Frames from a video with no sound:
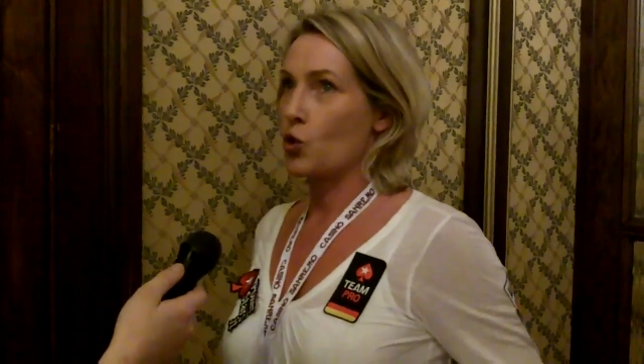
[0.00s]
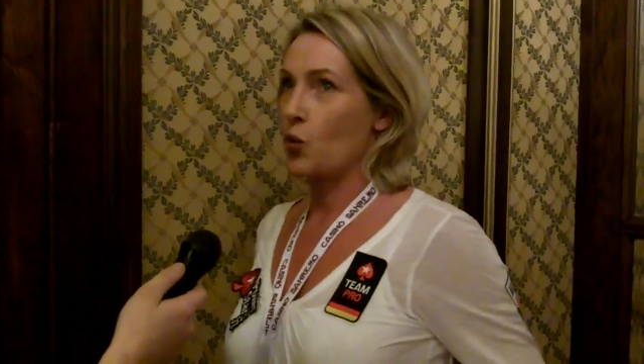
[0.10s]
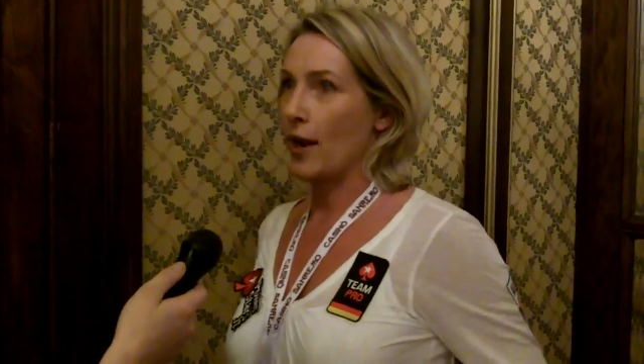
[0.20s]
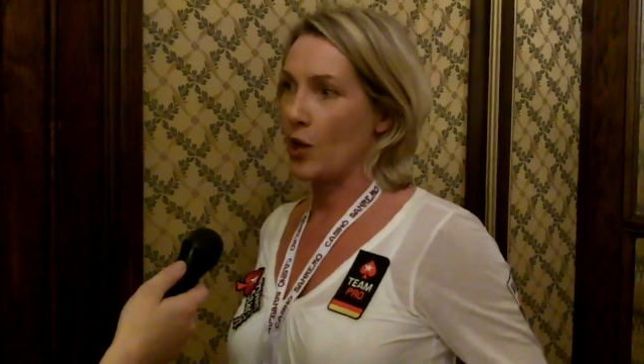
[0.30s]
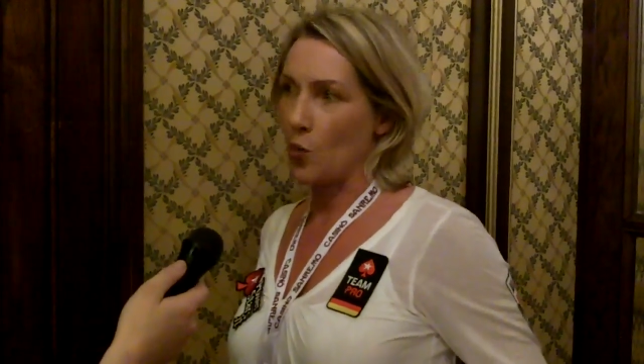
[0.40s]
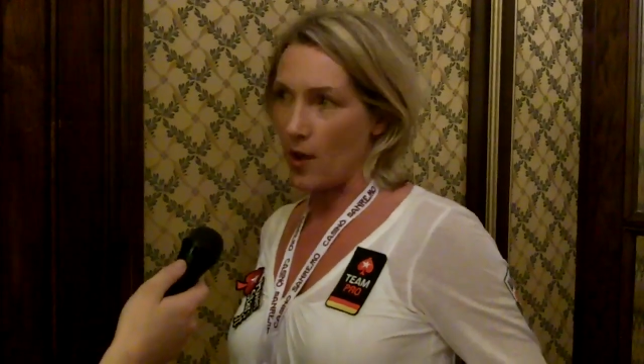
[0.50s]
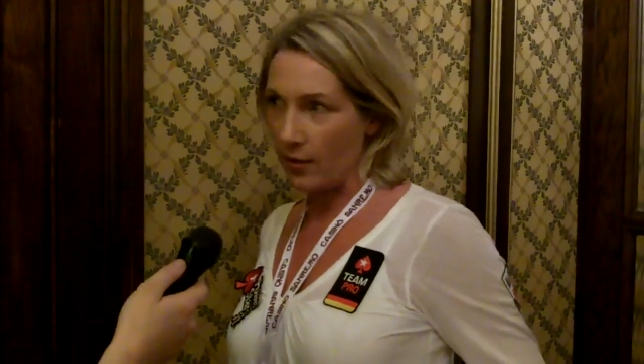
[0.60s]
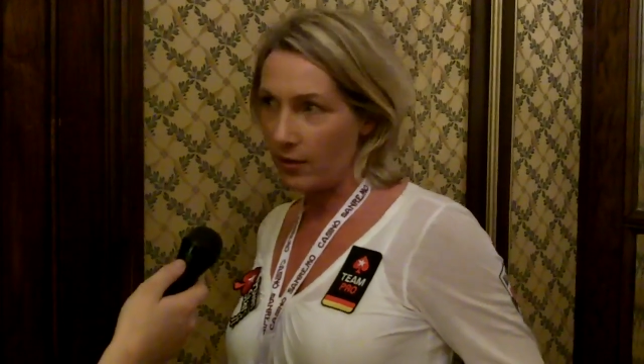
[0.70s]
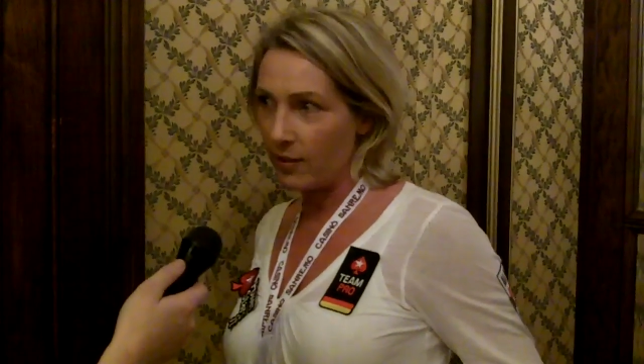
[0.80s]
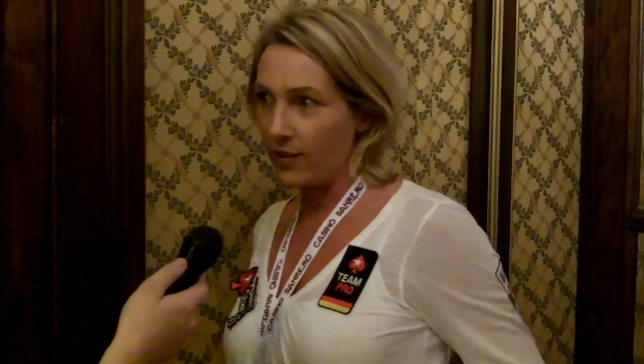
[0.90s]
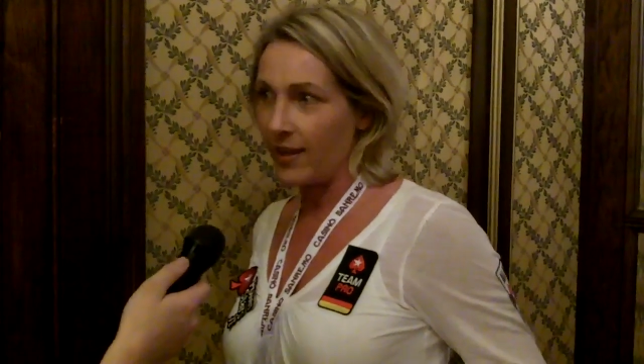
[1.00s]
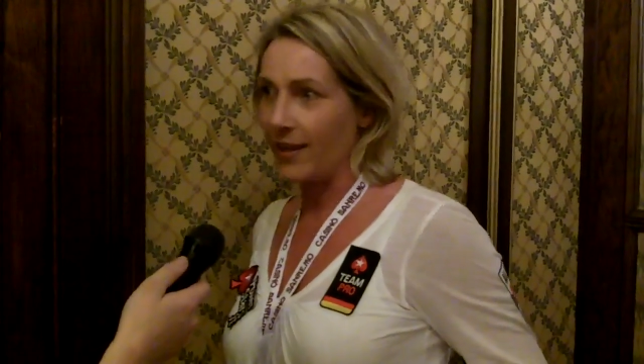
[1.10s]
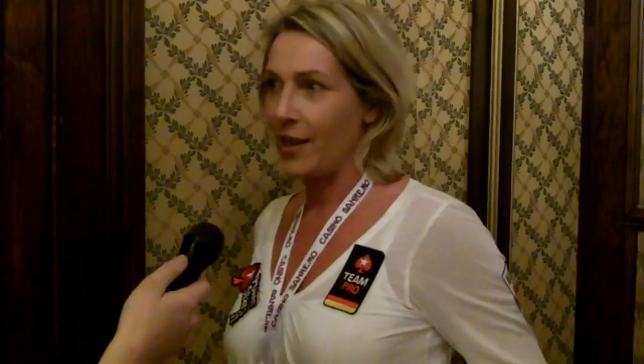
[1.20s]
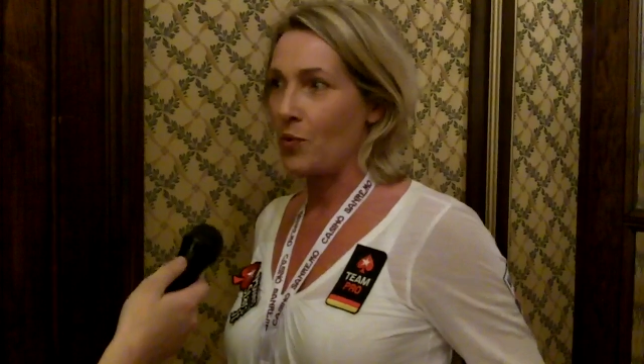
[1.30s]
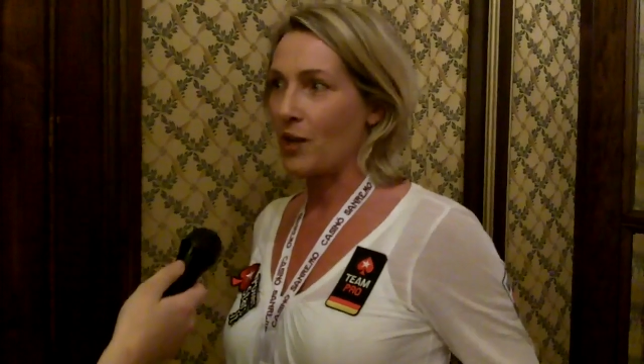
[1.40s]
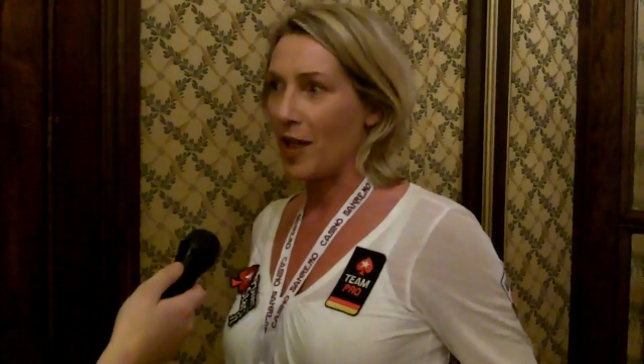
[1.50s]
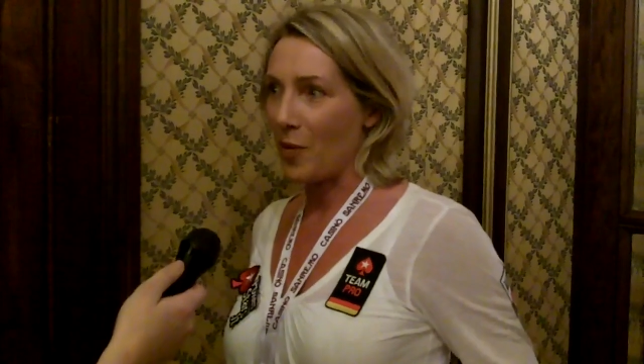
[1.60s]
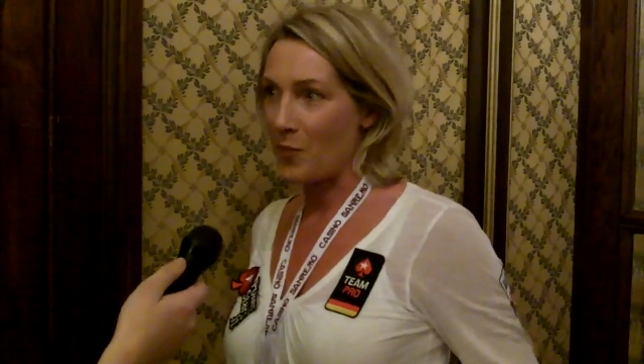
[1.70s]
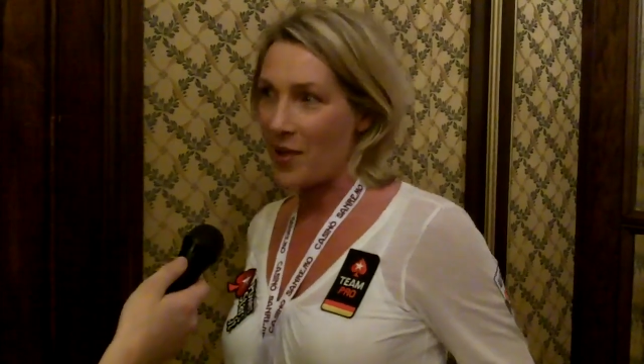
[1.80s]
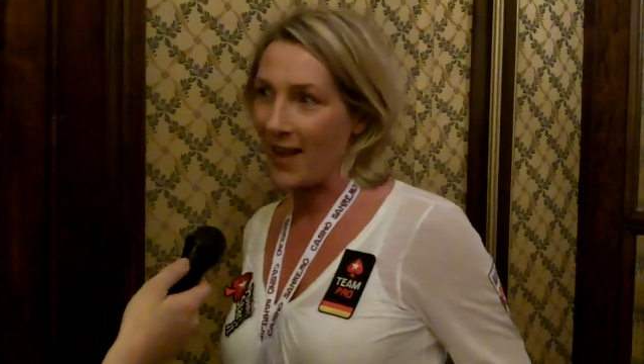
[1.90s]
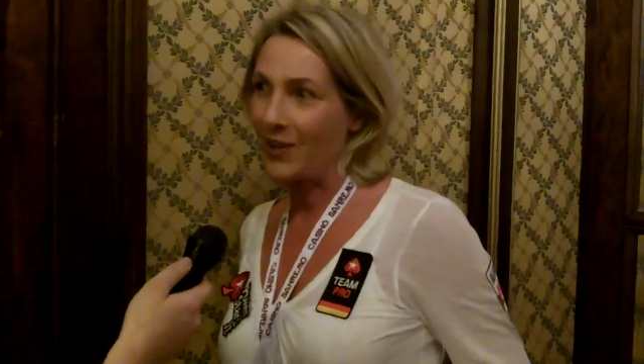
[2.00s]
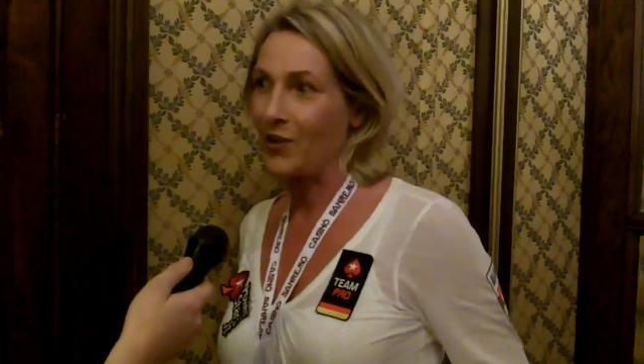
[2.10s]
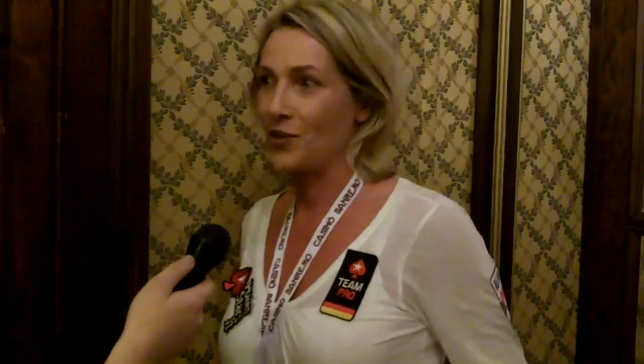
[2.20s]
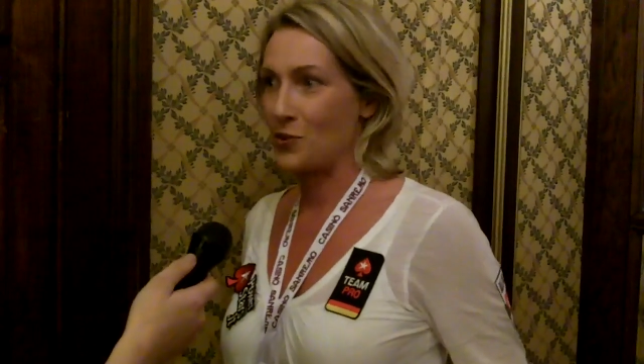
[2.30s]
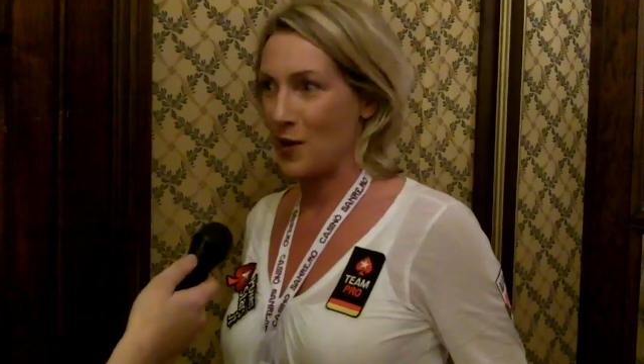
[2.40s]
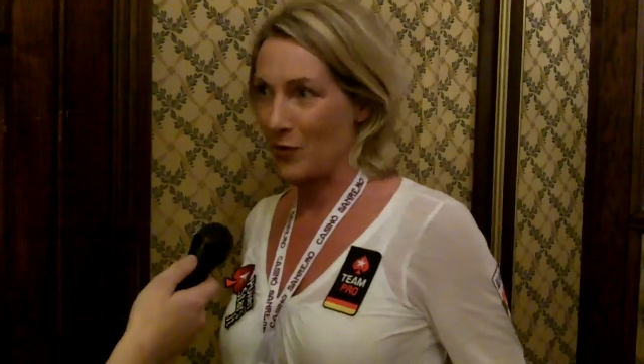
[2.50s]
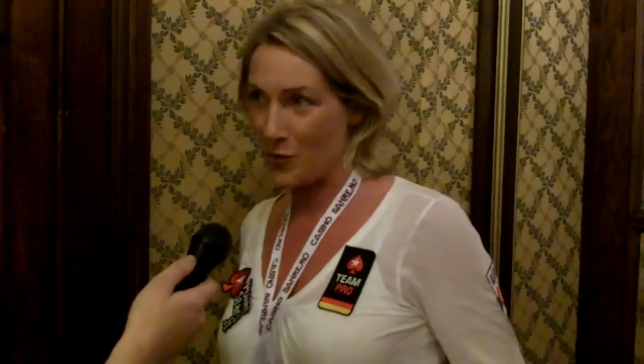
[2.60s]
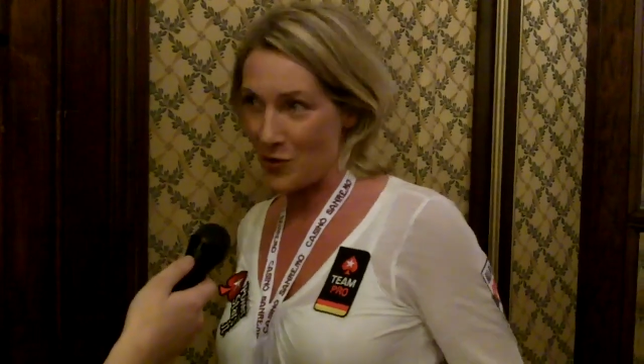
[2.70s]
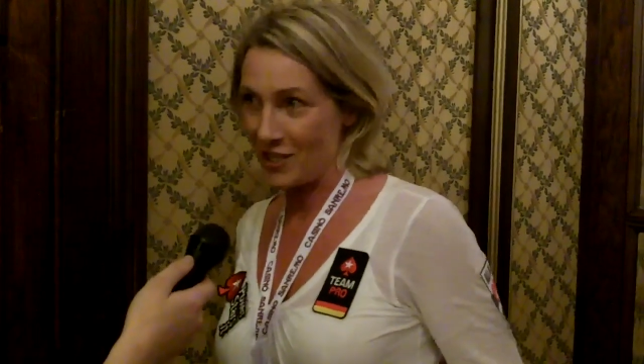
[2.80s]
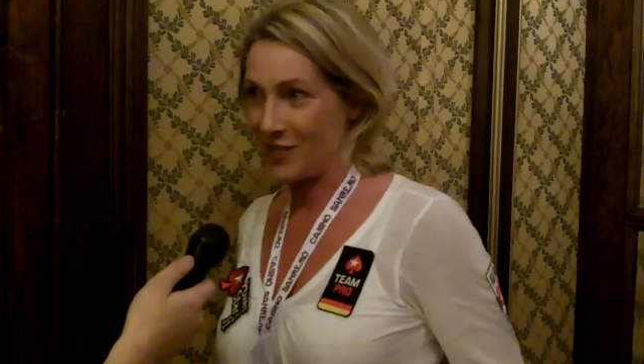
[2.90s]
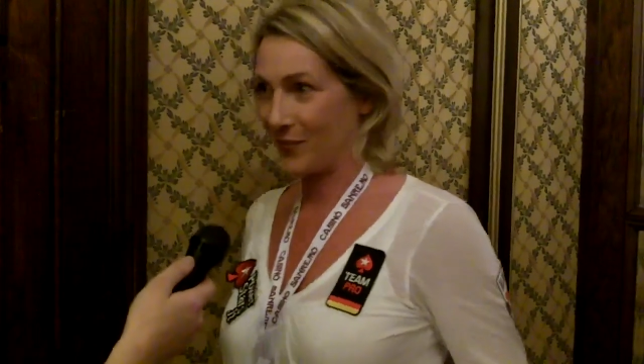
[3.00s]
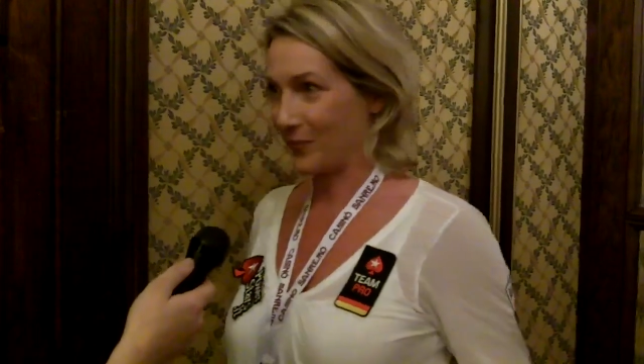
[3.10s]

21st, and I will come back on 24th.